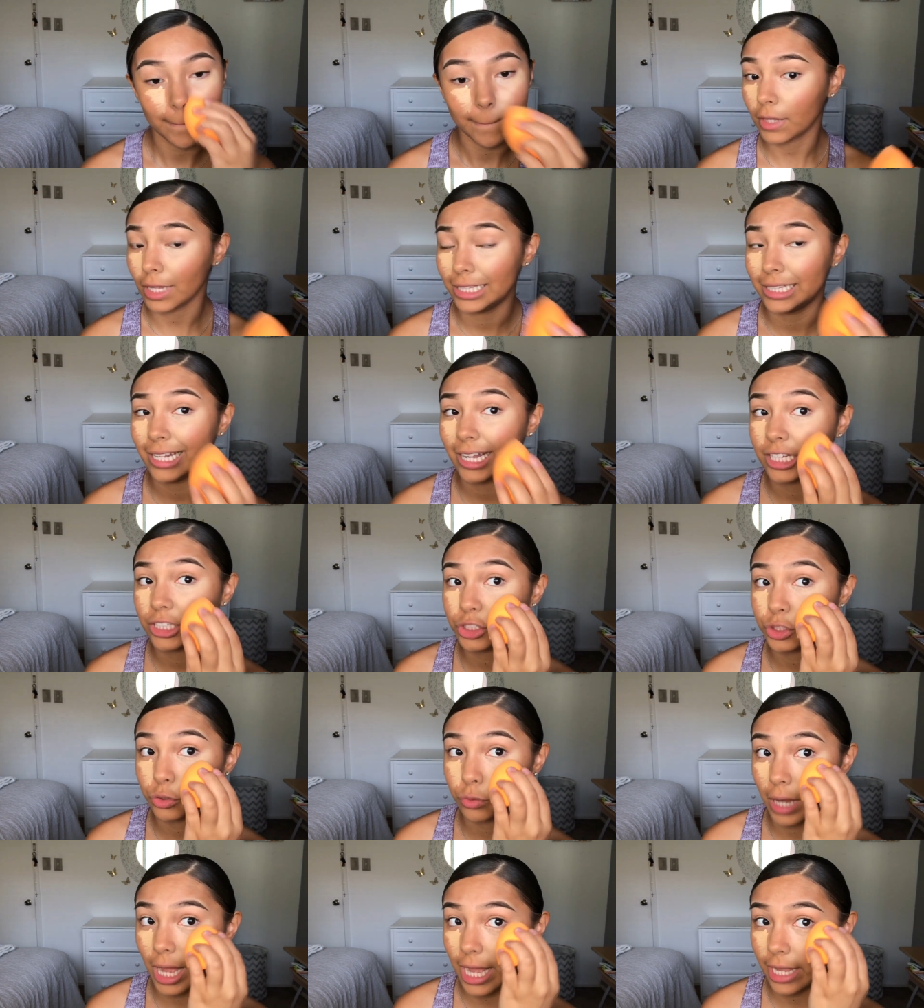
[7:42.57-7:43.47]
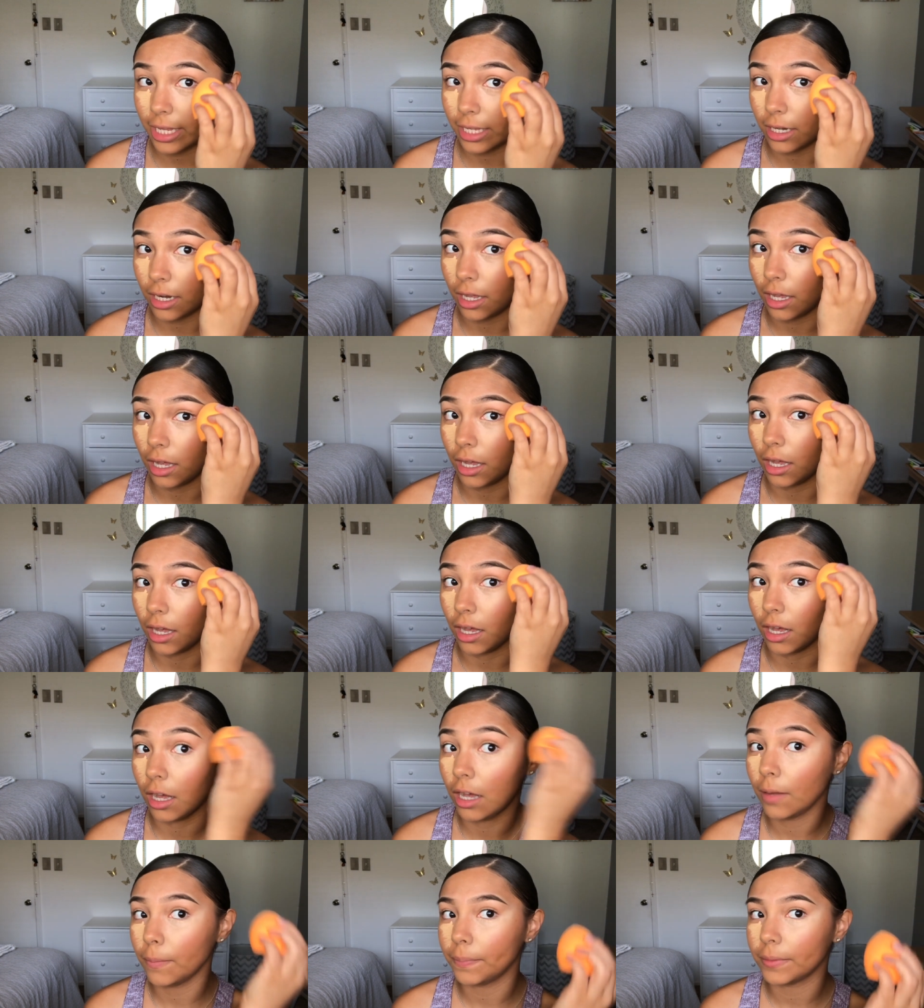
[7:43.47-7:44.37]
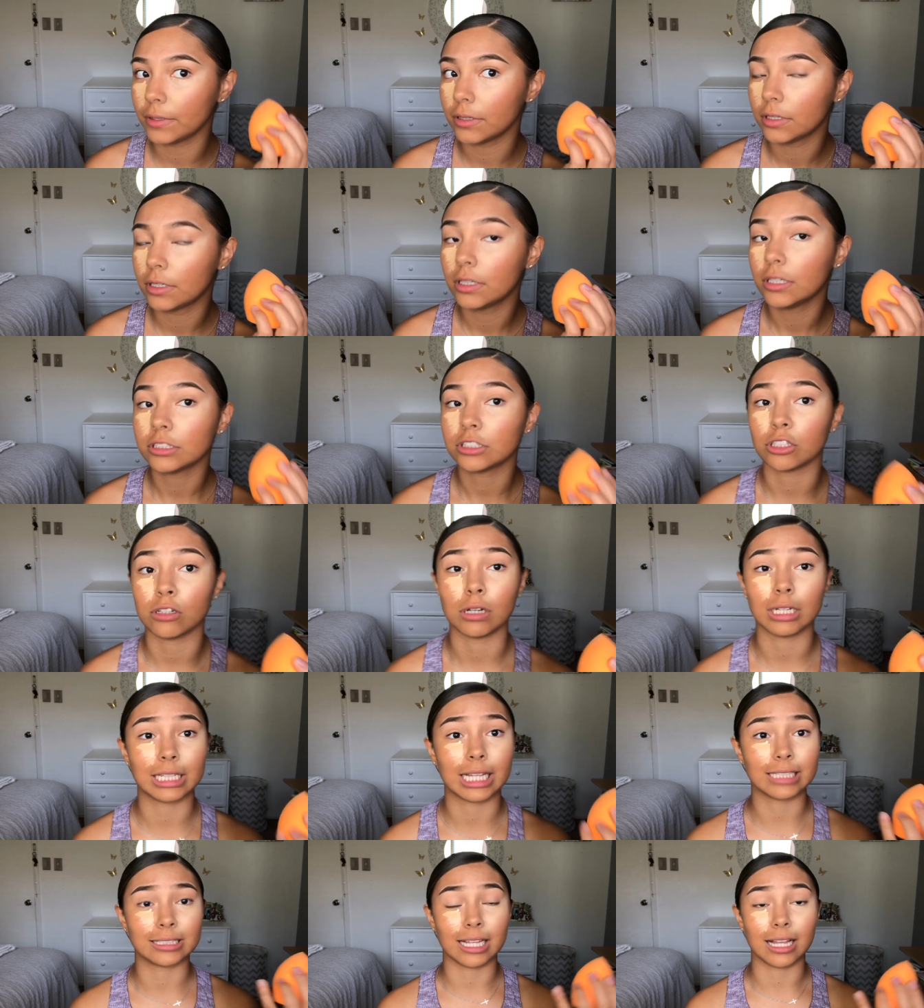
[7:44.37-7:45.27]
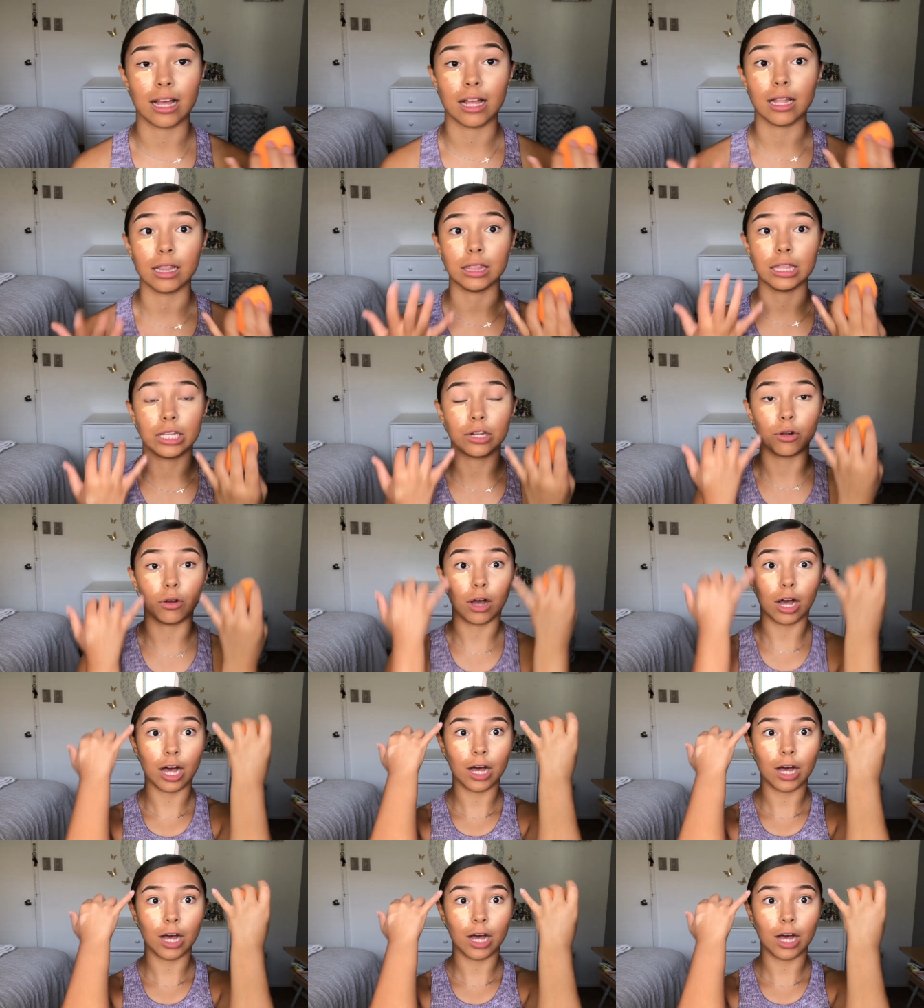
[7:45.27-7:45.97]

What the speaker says: And then I drag it up so it gets that little